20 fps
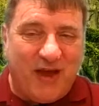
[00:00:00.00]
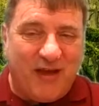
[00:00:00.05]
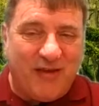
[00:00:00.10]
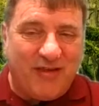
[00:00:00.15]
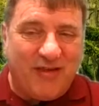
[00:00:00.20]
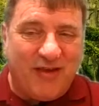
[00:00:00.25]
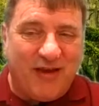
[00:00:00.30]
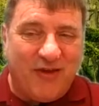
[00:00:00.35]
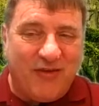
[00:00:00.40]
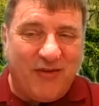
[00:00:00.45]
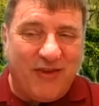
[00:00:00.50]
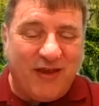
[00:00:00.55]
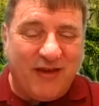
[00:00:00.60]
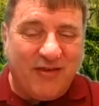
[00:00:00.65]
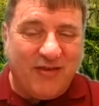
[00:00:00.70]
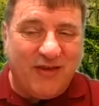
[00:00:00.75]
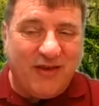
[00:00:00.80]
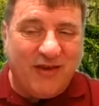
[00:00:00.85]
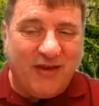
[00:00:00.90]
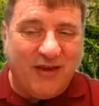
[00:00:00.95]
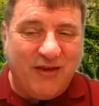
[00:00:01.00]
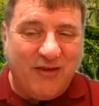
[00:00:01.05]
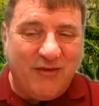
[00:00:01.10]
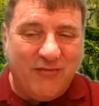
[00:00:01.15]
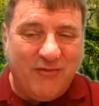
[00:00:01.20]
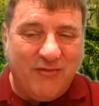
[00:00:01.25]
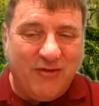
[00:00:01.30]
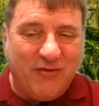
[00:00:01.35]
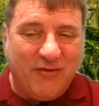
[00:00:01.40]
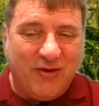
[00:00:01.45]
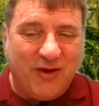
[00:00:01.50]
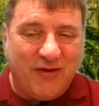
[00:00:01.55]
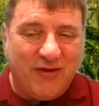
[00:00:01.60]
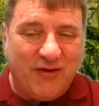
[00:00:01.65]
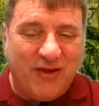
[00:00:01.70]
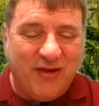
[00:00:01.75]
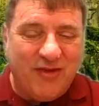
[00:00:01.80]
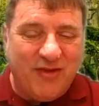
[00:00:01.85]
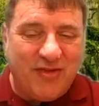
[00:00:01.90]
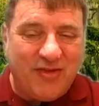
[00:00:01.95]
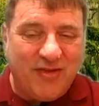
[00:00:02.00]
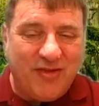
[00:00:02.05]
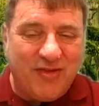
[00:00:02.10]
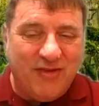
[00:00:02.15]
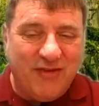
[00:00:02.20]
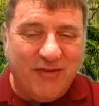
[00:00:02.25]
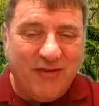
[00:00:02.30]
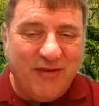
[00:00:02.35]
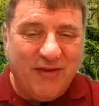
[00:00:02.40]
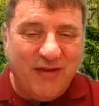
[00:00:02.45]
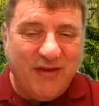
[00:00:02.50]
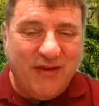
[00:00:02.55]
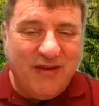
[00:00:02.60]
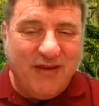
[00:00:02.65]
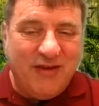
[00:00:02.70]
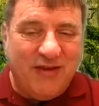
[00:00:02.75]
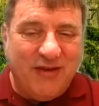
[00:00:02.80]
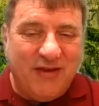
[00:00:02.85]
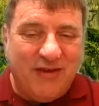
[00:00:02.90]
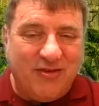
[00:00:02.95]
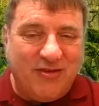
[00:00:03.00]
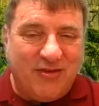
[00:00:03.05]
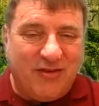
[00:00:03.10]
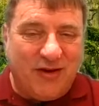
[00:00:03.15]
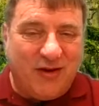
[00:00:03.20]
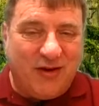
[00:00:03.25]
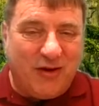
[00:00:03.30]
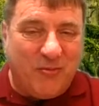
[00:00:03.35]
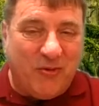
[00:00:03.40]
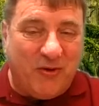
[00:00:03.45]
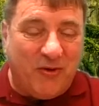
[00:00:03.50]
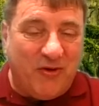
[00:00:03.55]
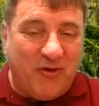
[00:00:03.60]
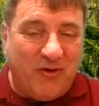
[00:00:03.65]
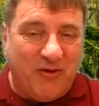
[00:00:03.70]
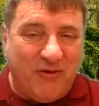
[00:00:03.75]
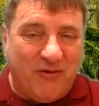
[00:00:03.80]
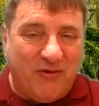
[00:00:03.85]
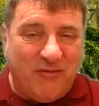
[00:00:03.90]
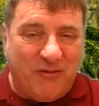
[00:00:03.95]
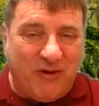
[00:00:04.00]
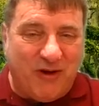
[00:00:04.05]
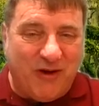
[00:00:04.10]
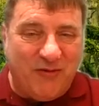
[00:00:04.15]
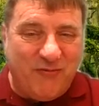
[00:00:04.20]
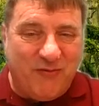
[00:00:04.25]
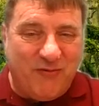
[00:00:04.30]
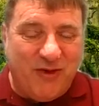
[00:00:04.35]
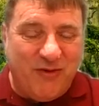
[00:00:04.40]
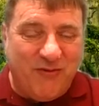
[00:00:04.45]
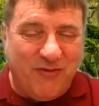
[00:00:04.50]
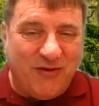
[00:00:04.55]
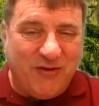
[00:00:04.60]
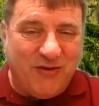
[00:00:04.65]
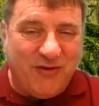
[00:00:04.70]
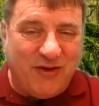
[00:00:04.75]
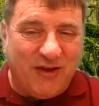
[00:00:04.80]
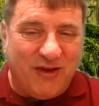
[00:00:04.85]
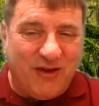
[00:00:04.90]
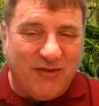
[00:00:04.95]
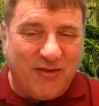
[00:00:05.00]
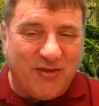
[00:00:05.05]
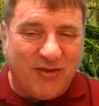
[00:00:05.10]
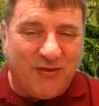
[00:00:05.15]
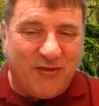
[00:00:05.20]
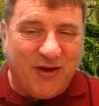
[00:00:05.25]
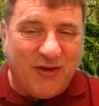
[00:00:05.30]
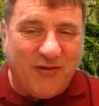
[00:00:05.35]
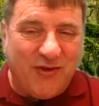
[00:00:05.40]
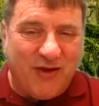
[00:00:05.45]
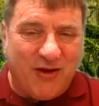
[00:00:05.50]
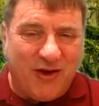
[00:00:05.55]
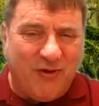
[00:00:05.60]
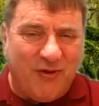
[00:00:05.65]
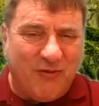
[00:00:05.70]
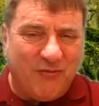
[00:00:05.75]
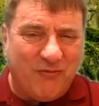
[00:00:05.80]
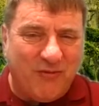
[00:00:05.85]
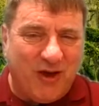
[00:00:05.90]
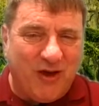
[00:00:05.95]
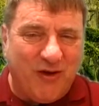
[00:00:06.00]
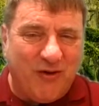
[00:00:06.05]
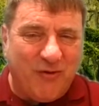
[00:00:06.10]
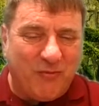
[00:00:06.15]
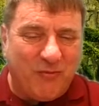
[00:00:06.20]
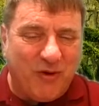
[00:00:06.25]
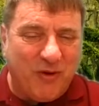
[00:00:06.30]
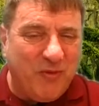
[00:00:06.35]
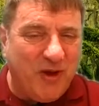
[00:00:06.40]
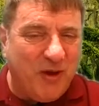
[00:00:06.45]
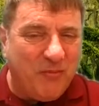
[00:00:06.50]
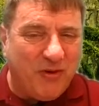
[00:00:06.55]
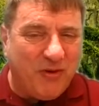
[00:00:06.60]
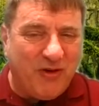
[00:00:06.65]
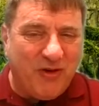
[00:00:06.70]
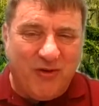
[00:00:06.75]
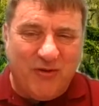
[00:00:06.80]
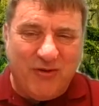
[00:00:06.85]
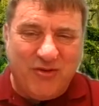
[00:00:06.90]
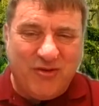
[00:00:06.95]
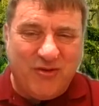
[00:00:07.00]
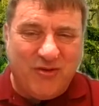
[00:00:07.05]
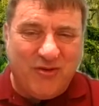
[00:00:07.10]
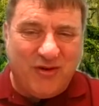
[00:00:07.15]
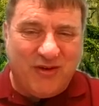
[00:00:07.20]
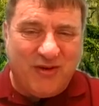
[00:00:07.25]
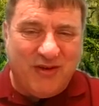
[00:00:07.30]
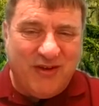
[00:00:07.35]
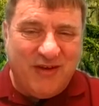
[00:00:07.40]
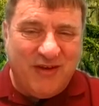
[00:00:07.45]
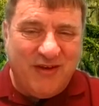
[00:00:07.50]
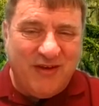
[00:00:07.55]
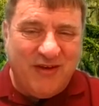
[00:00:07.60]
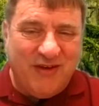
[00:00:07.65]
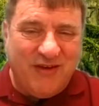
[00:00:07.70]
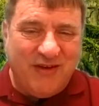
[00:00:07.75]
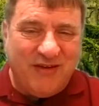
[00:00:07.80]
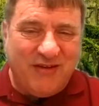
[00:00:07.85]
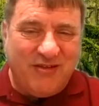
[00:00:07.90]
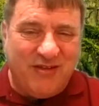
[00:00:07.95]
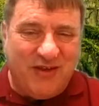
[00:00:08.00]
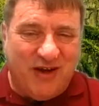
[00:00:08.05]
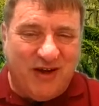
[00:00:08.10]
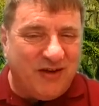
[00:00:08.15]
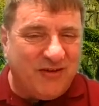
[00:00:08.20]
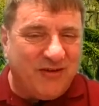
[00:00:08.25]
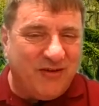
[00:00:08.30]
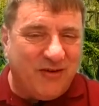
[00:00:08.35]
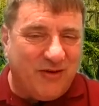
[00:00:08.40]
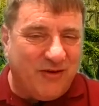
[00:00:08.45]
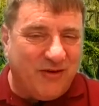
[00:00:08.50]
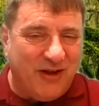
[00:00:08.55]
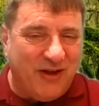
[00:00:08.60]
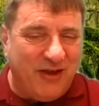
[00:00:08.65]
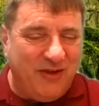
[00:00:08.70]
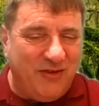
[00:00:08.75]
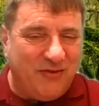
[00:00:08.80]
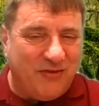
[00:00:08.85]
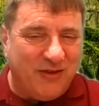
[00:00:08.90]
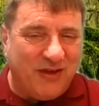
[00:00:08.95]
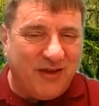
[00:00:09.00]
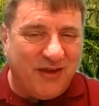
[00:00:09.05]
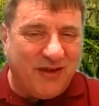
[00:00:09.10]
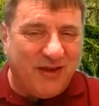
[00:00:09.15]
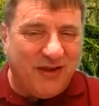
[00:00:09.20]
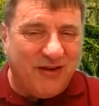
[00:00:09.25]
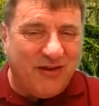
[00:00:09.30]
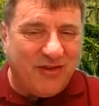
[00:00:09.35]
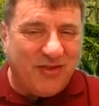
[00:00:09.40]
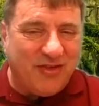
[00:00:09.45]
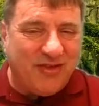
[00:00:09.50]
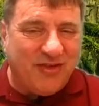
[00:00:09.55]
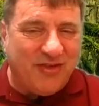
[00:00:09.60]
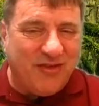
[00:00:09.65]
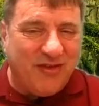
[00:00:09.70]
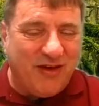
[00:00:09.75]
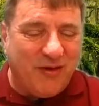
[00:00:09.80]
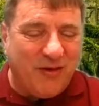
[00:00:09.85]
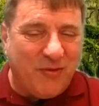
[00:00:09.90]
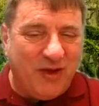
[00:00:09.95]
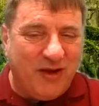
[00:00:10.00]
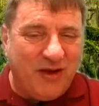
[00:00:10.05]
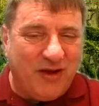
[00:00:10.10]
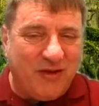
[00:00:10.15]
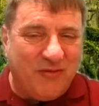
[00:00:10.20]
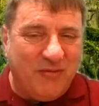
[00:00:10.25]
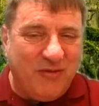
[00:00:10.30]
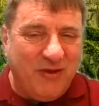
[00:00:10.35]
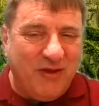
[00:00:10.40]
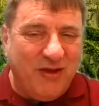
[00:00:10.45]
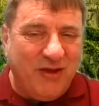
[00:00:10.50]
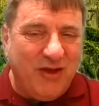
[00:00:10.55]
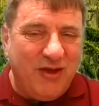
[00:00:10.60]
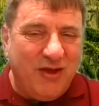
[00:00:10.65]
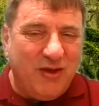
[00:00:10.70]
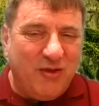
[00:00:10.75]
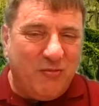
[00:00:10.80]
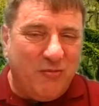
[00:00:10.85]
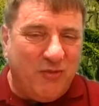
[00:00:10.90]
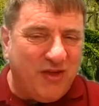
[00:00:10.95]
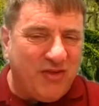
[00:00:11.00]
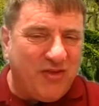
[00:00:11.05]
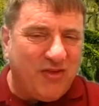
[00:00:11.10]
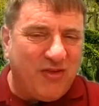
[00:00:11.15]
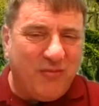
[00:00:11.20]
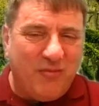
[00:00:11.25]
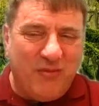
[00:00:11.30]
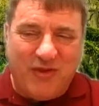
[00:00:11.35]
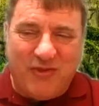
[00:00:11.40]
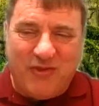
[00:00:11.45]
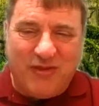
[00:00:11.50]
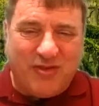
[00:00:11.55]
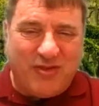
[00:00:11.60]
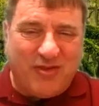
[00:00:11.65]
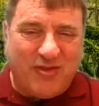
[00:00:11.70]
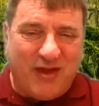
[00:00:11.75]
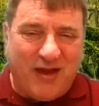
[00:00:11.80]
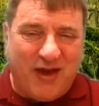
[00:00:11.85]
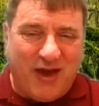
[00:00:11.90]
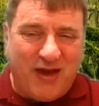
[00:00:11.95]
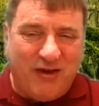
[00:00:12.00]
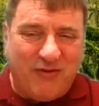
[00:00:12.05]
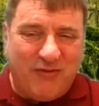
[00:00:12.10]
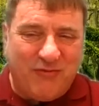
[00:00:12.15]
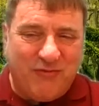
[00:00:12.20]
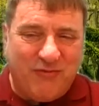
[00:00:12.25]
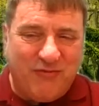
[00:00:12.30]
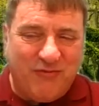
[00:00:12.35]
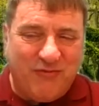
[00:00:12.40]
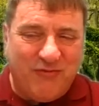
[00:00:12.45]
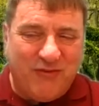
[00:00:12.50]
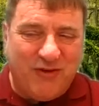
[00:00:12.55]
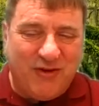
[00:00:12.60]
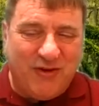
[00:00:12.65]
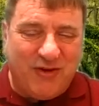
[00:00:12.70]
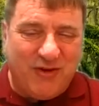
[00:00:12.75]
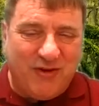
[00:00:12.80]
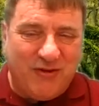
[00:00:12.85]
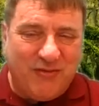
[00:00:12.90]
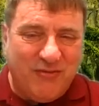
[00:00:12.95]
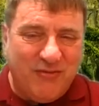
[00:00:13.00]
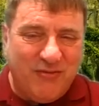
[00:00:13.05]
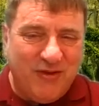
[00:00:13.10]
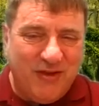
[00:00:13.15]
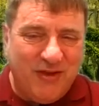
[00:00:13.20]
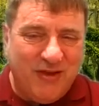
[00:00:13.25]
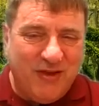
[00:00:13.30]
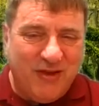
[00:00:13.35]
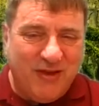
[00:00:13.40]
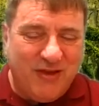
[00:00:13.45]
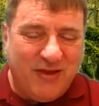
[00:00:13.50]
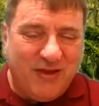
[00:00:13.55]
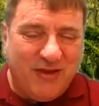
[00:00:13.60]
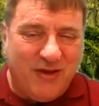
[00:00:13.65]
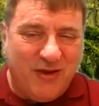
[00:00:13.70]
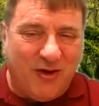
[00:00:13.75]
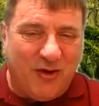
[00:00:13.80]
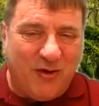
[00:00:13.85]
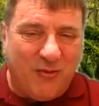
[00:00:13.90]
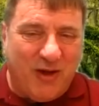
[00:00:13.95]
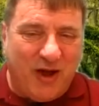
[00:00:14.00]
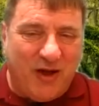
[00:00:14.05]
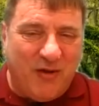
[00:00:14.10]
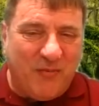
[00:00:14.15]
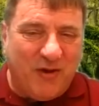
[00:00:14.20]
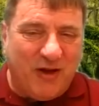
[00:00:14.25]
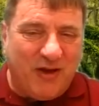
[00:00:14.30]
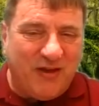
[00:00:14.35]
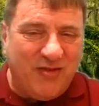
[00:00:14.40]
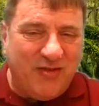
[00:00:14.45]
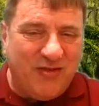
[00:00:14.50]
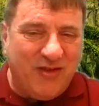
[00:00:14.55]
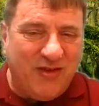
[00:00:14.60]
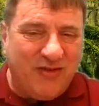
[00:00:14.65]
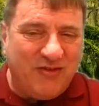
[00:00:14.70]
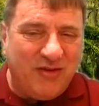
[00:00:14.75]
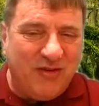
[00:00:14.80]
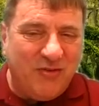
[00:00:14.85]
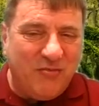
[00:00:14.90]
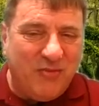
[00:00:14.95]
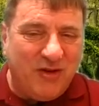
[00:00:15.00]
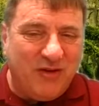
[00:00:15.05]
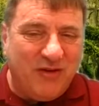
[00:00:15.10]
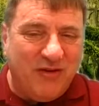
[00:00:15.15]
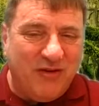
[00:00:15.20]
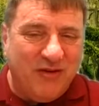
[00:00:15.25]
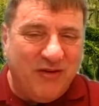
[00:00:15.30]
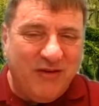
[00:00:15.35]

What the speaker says: passed out that day, delirious and terrible, high fever, and I just laid there. I don't remember going to a doctor or anything. I mean, I must have met the staff, uh, about my condition, but